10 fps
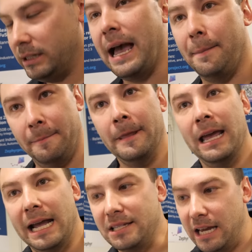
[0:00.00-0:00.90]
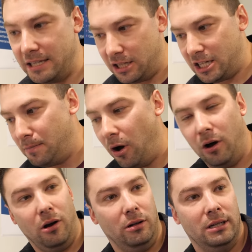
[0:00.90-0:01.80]
Yeah, it's a
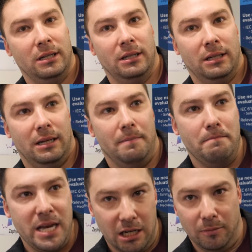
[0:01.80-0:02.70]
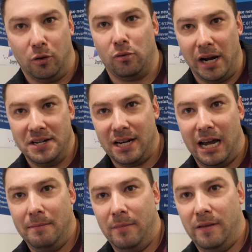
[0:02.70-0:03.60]
small, minimal
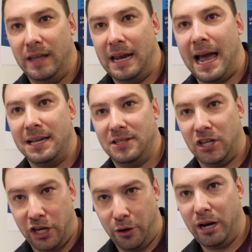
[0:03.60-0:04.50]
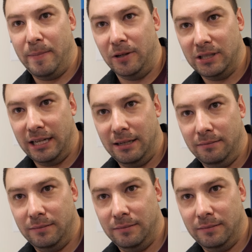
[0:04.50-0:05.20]
runtime that has security built in.